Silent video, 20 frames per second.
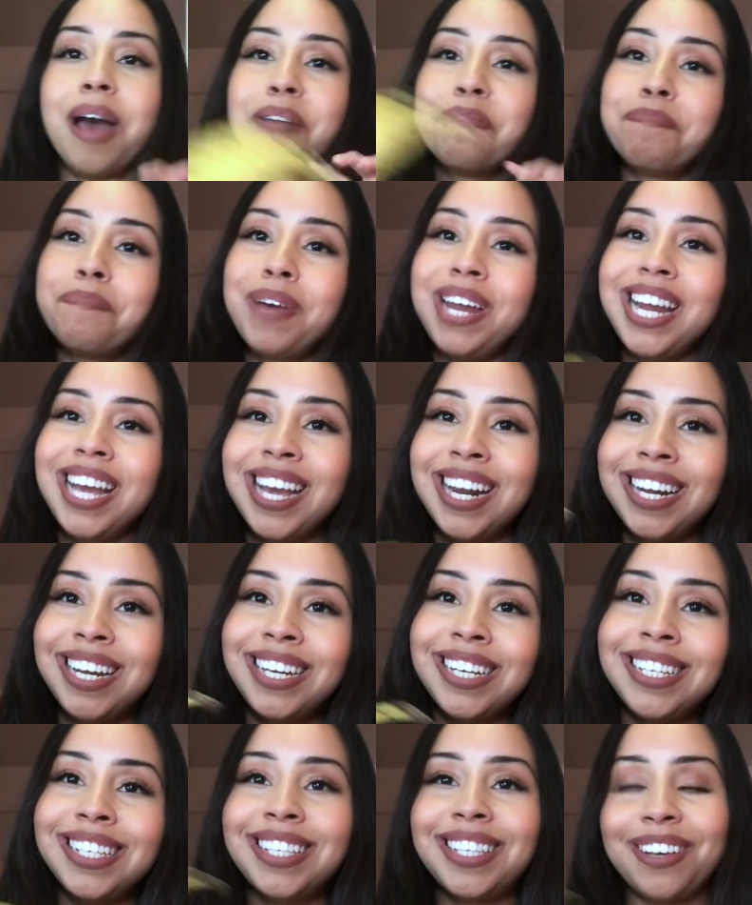
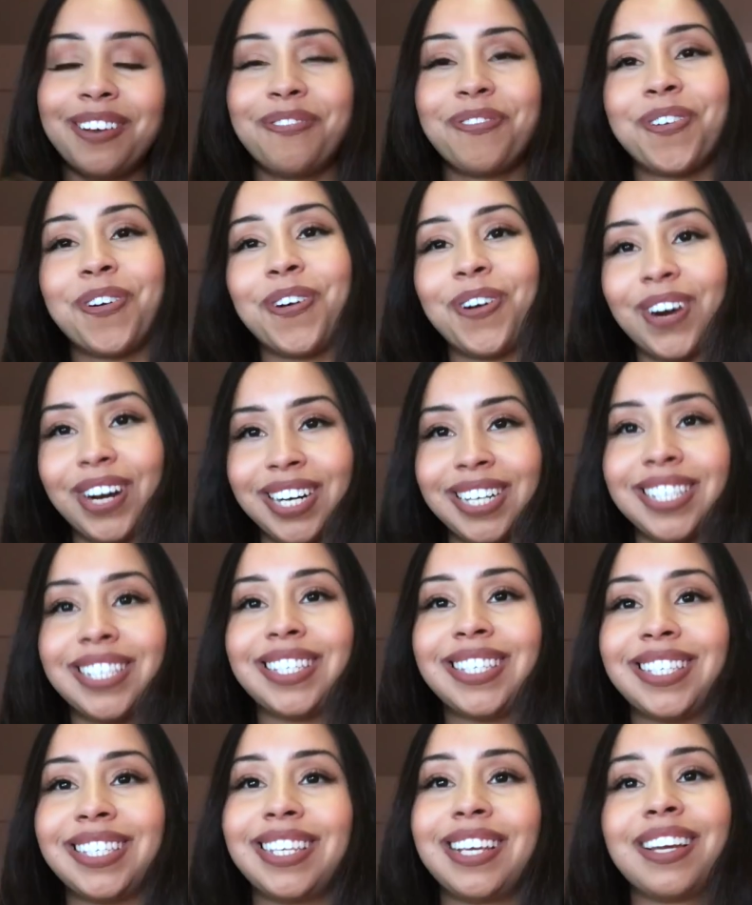Bananas, of
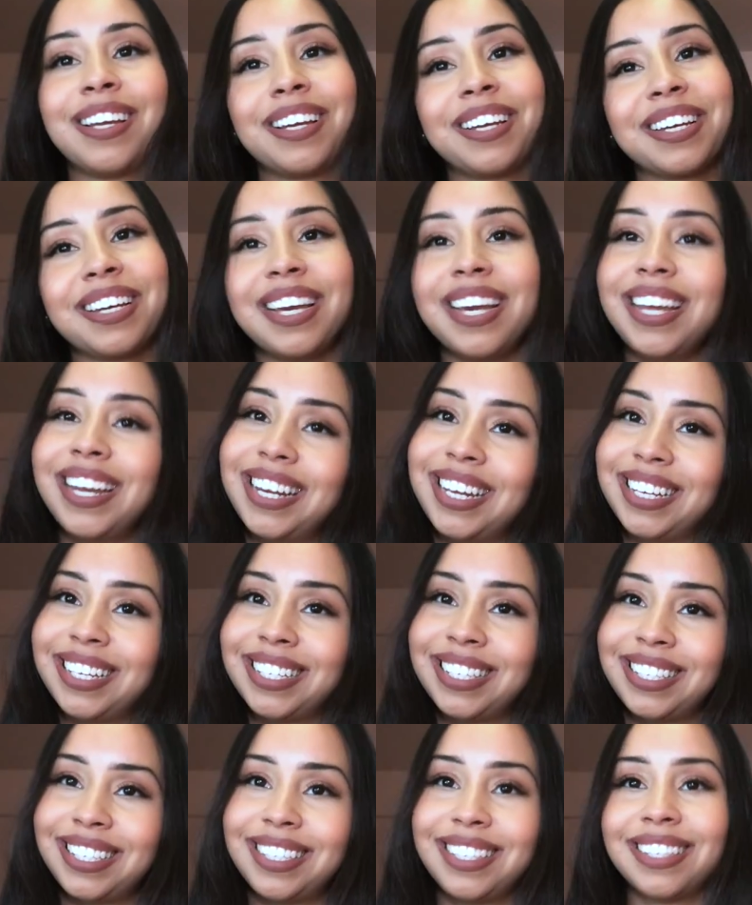course, it
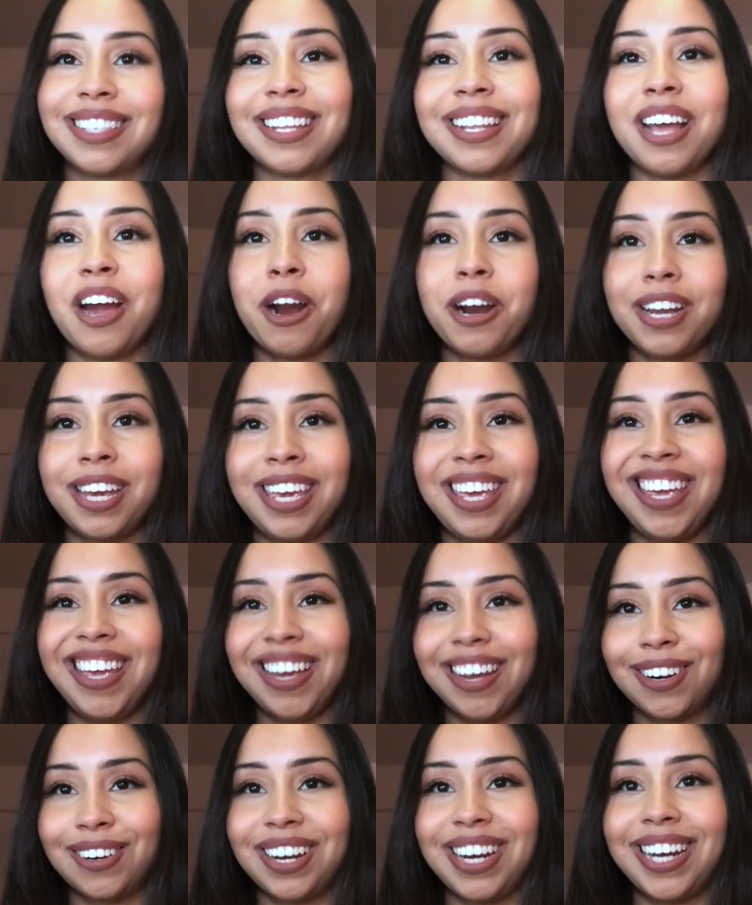is our key
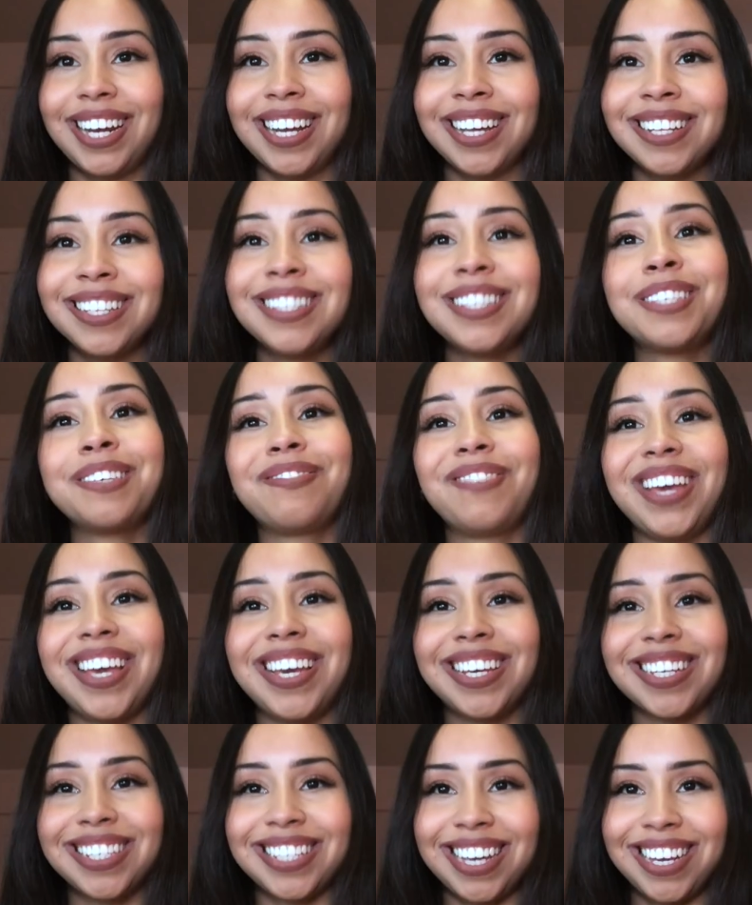ingredient to
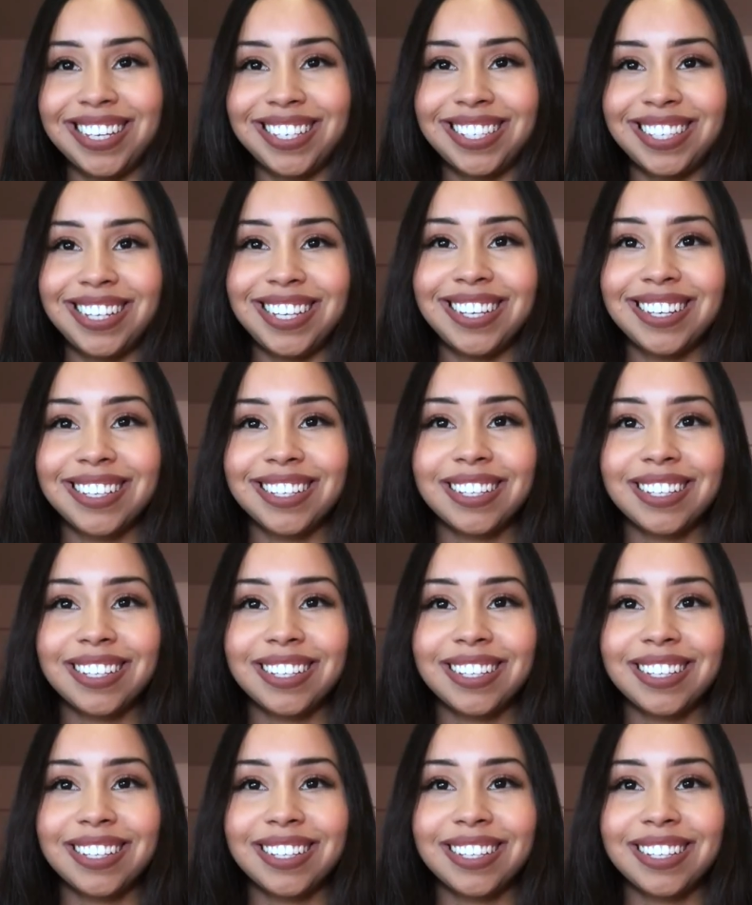make it tasty.